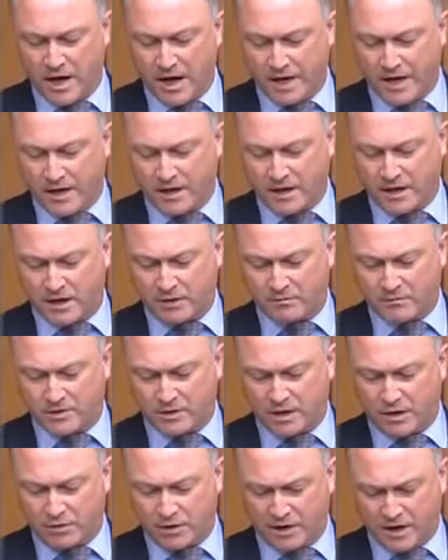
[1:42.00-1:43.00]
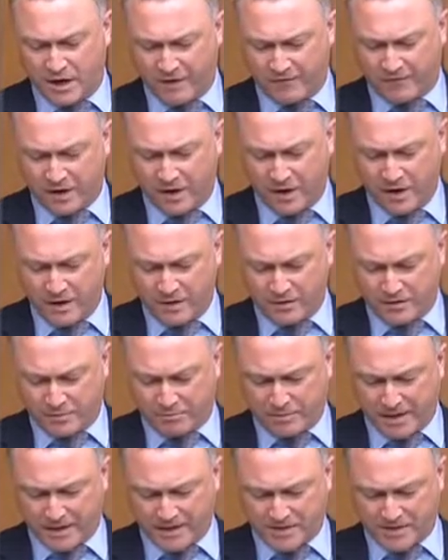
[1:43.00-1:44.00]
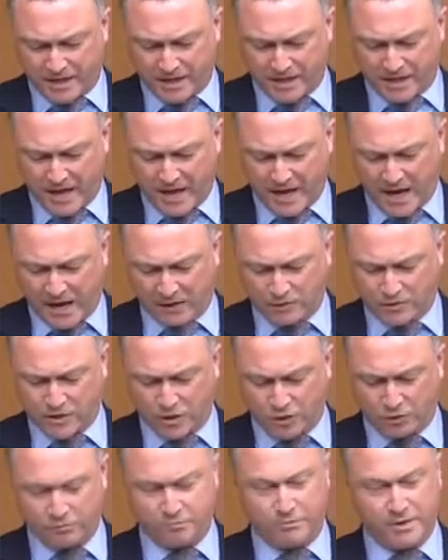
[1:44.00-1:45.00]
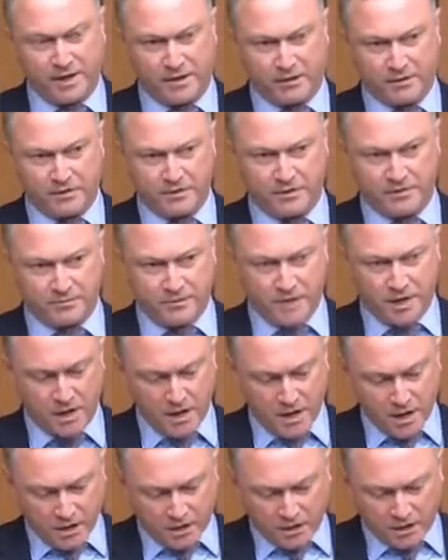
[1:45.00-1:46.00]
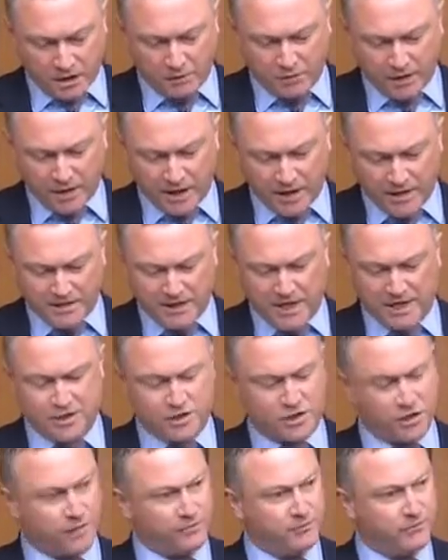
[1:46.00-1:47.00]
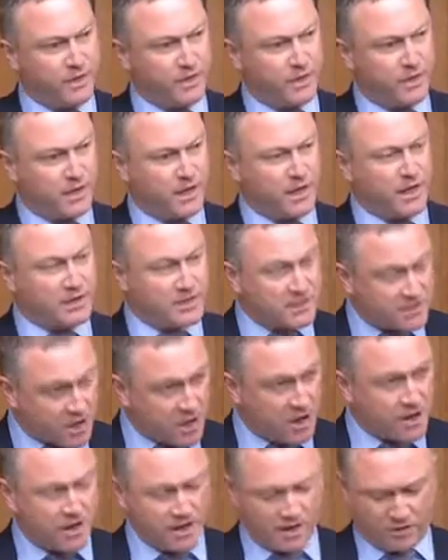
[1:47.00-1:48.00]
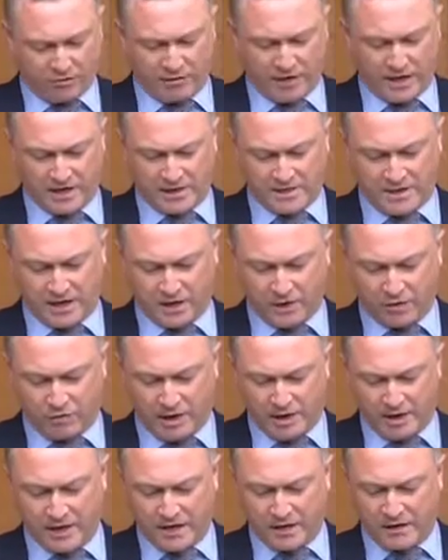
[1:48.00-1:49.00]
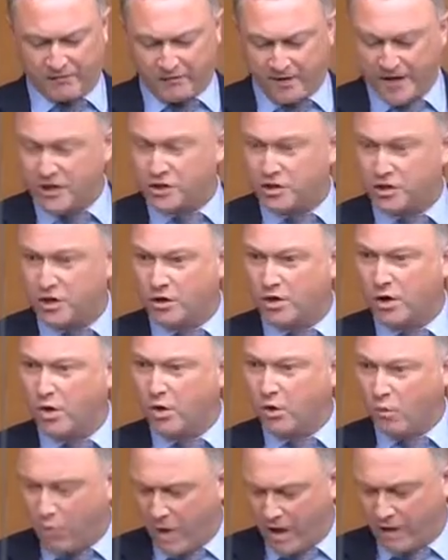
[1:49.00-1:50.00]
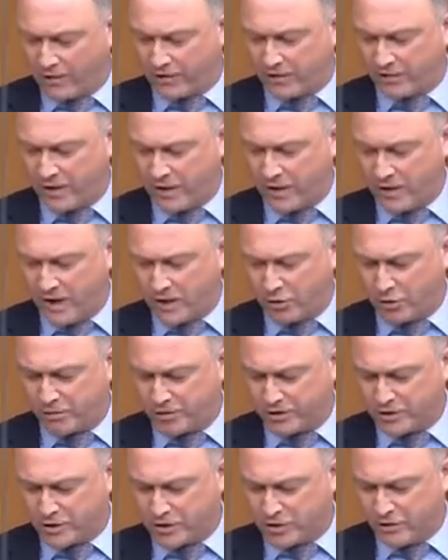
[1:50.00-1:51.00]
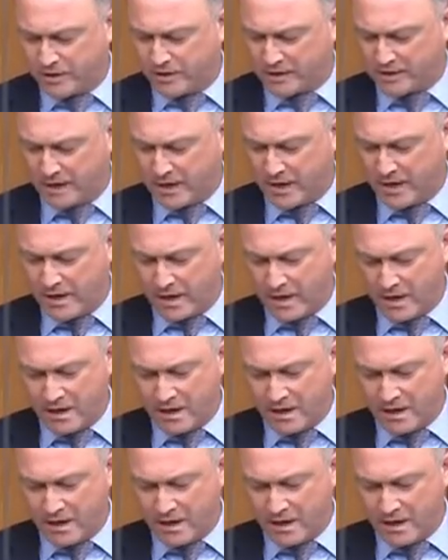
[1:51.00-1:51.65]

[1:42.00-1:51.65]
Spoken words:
and incomes don't cover the basic household bills. Globalisation is certainly creating great innovation, wealth and opportunity,